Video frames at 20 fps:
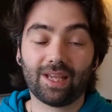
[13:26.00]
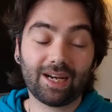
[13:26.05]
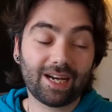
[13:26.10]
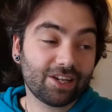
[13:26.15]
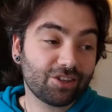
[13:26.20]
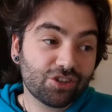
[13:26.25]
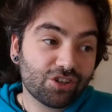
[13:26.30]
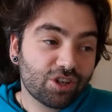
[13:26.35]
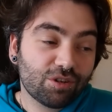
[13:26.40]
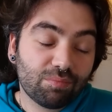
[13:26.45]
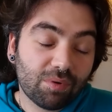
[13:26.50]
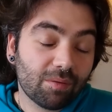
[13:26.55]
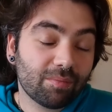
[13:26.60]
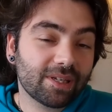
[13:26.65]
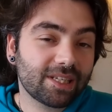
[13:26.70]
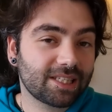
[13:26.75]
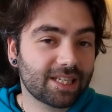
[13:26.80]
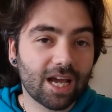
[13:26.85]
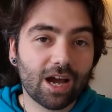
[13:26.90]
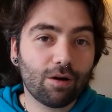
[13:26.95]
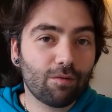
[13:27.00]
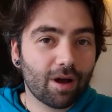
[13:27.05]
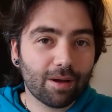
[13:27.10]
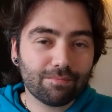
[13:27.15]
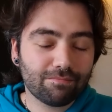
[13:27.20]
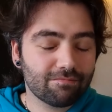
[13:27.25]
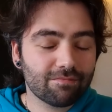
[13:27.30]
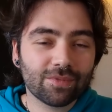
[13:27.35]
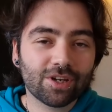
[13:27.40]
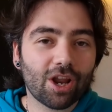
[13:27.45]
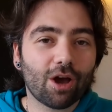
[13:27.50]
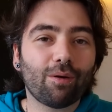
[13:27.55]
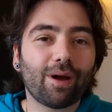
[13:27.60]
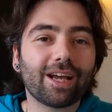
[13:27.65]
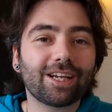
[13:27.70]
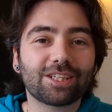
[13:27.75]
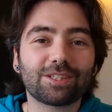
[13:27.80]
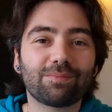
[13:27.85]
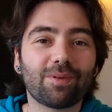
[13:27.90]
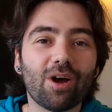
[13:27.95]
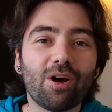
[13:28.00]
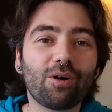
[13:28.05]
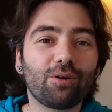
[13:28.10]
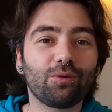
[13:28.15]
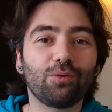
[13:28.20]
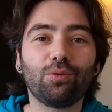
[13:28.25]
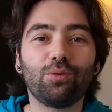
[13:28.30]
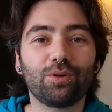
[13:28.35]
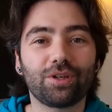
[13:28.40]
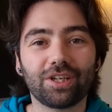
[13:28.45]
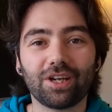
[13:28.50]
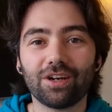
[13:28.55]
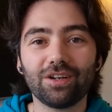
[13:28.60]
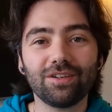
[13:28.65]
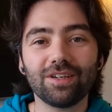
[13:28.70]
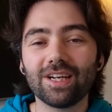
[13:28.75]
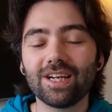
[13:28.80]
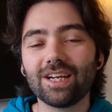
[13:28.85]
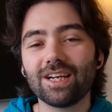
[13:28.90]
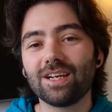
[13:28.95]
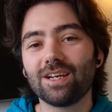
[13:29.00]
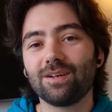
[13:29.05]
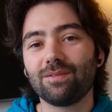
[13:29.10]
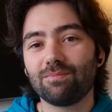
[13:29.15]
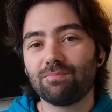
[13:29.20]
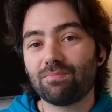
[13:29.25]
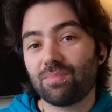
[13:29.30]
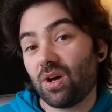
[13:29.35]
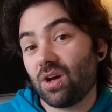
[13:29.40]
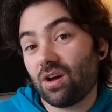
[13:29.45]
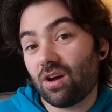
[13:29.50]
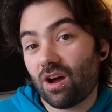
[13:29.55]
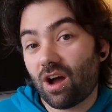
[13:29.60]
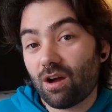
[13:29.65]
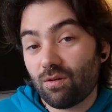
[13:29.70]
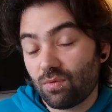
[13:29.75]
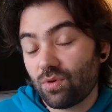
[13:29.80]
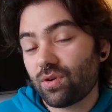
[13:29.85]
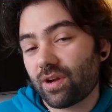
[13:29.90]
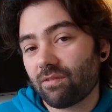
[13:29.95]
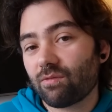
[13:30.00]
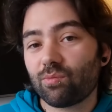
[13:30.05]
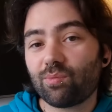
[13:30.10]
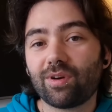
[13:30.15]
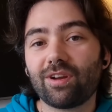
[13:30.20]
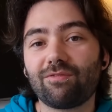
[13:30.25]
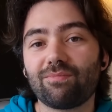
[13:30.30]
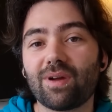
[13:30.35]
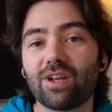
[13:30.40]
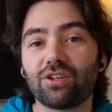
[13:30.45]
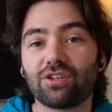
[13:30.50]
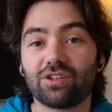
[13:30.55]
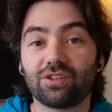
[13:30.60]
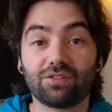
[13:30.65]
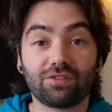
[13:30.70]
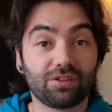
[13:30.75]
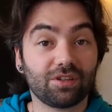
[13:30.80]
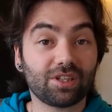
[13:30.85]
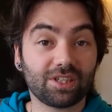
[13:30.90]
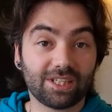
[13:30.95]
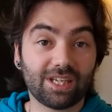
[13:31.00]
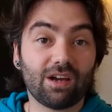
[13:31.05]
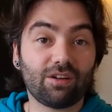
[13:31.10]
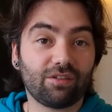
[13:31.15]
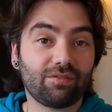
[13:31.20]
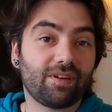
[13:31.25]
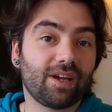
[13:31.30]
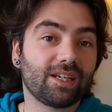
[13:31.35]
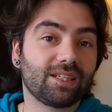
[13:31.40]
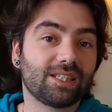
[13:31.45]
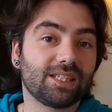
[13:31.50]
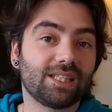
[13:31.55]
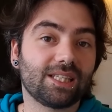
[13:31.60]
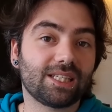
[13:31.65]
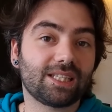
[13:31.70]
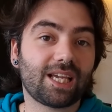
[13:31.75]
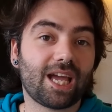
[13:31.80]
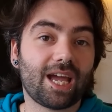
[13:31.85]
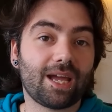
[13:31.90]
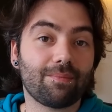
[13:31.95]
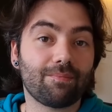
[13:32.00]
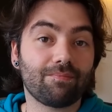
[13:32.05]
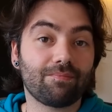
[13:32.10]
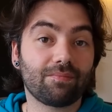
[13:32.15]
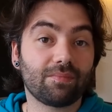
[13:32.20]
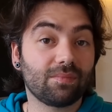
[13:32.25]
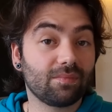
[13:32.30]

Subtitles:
And as you could probably tell, I'm no expert on audio, but I will give a brief mention to the sound effects in this game.